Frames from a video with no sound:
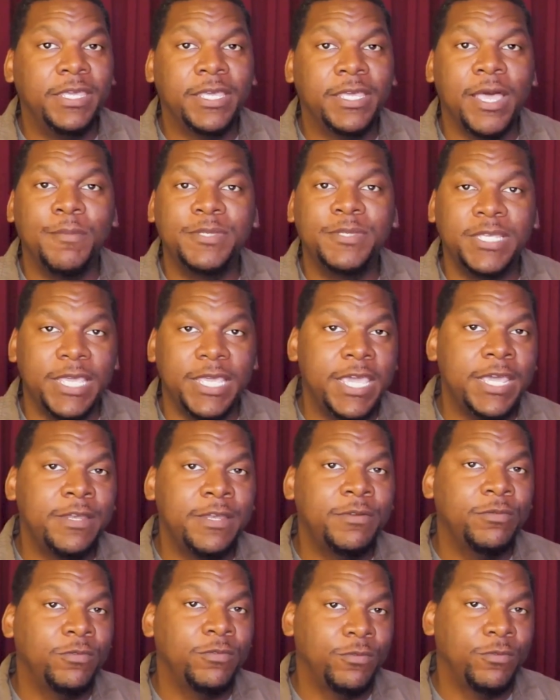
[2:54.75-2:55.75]
comes
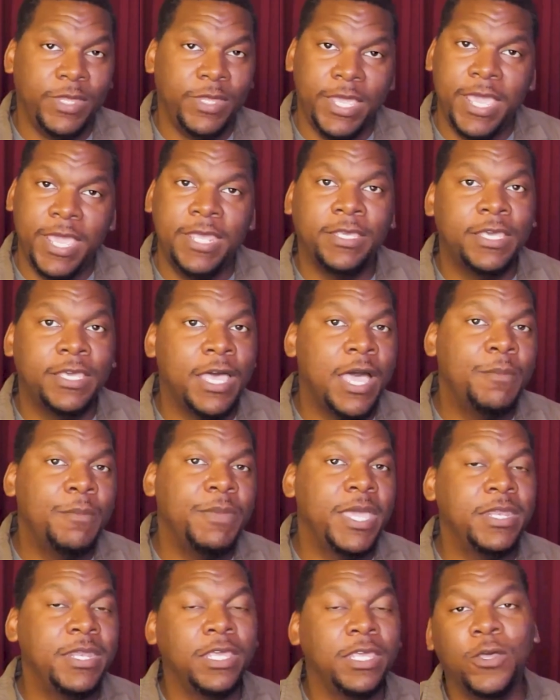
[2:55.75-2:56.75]
in,
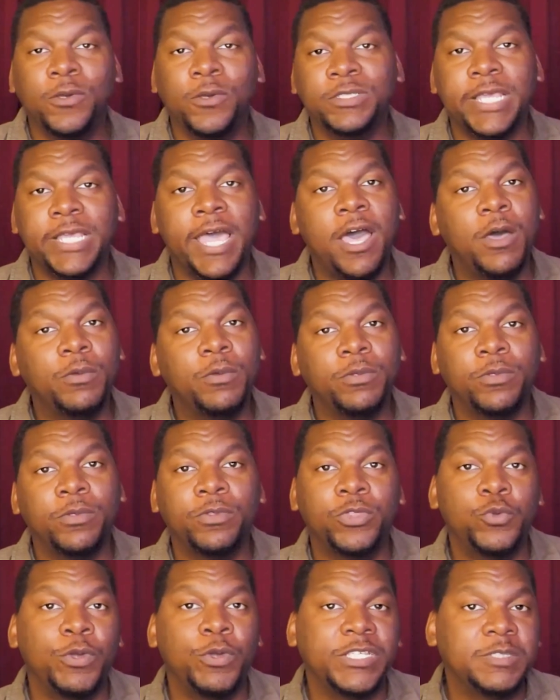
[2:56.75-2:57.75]
income, and it goes out
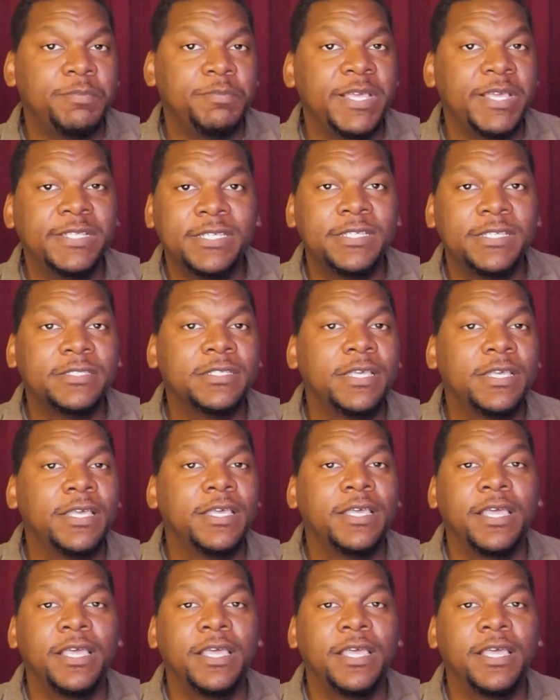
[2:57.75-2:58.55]
through expenses